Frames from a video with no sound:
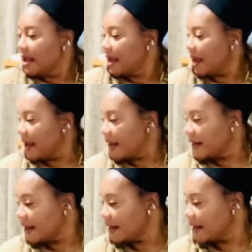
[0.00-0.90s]
And
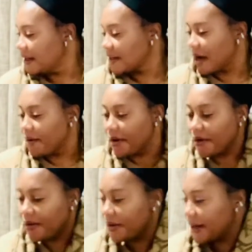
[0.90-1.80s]
let's carry
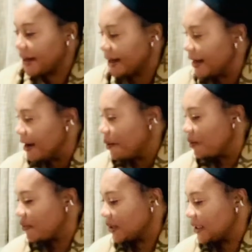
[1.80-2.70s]
on.
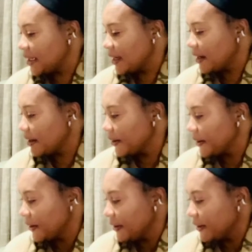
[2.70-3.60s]
We've got
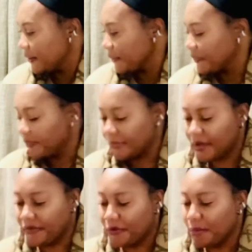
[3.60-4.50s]

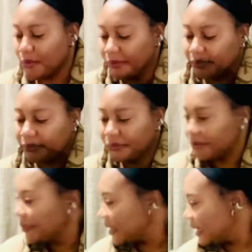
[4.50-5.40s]
a few more.
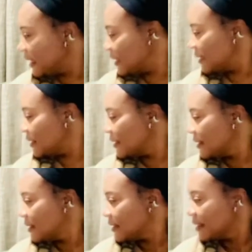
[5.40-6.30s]
We're nearly done.
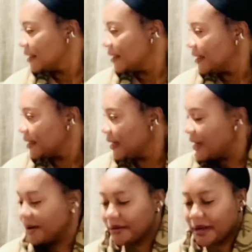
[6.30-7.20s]
Yeah,
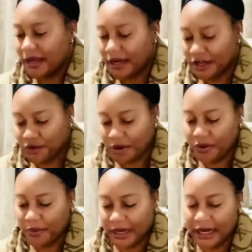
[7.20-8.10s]
I can assure
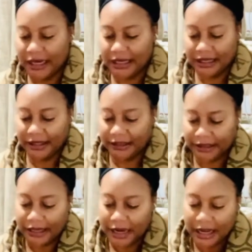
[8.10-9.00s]
you we're nearly done.
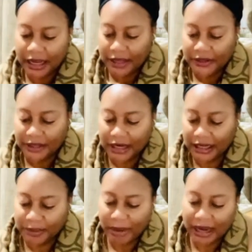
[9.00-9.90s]
So the
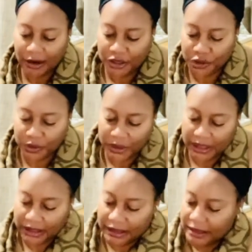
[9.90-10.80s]
next bag I'll show you
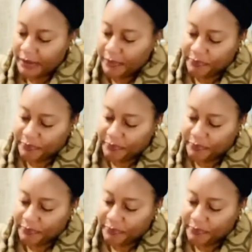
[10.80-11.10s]
is the